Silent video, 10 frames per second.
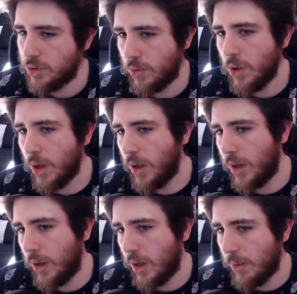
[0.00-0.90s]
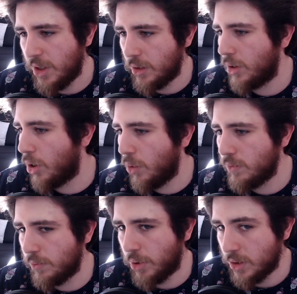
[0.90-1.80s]
So
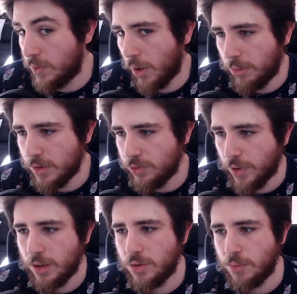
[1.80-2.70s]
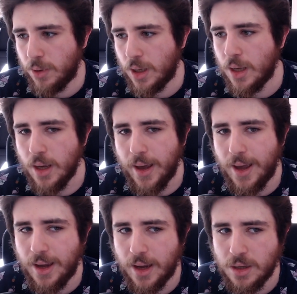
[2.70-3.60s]
GNOME is probably trying to be
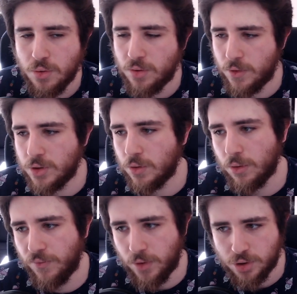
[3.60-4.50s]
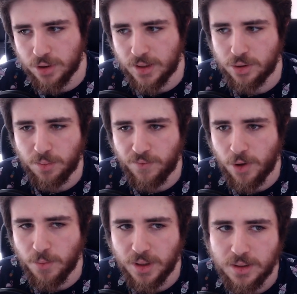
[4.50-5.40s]
a universal convergent desktop
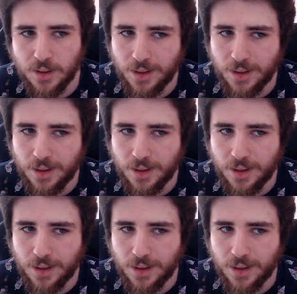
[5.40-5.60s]
environment.